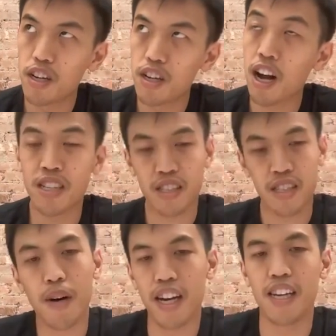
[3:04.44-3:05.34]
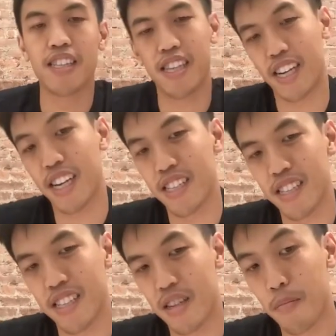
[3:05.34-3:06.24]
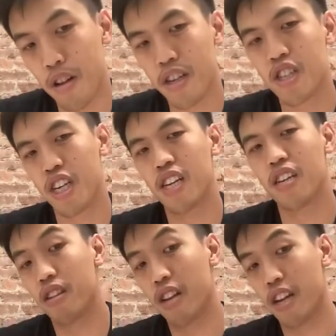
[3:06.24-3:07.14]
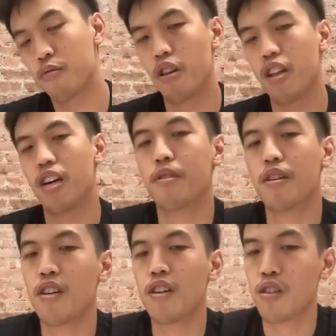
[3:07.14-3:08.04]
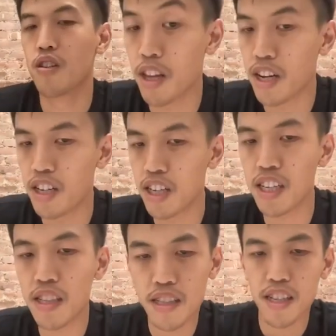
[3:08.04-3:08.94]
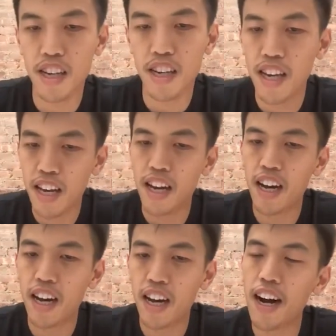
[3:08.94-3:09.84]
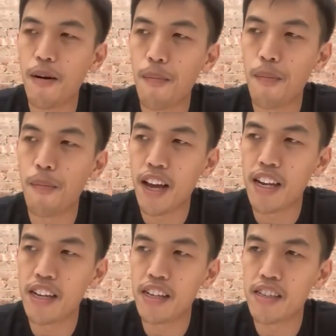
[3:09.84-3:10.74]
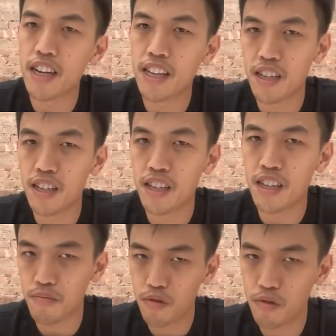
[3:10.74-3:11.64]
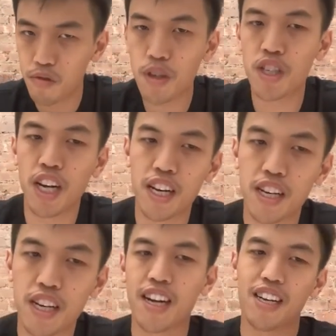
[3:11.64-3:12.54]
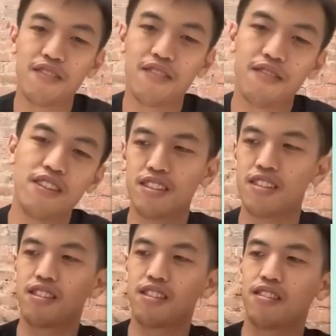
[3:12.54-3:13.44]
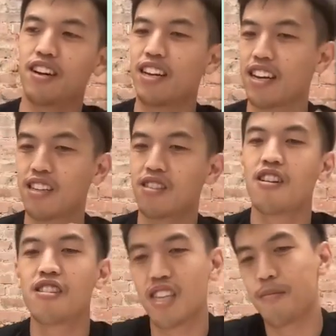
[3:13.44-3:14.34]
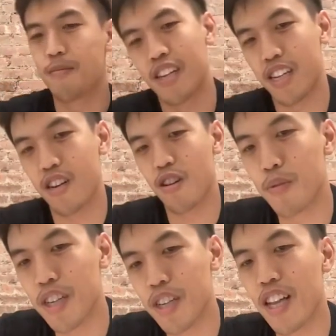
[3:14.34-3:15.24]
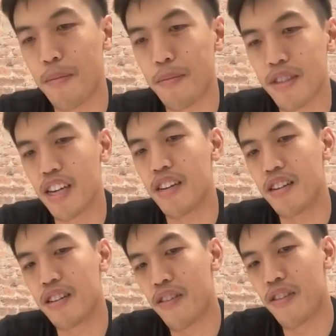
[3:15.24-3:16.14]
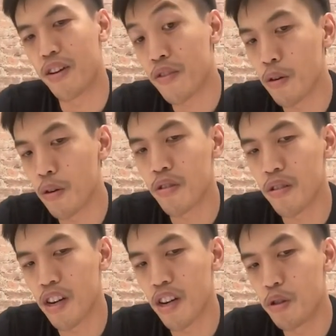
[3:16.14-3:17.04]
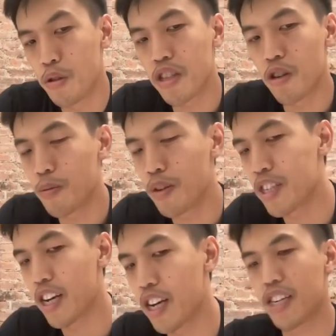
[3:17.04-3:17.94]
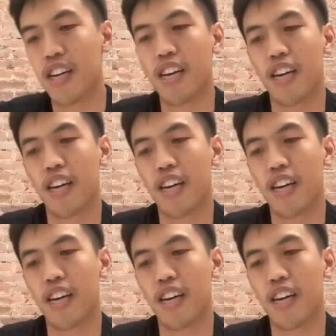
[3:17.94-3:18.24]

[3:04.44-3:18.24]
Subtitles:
customize, I guess, the blockchain or like the rollup to their needs. And I think Superchain is kind of this, right? Like this concept. I think that OP Labs and the various folks using the OP stack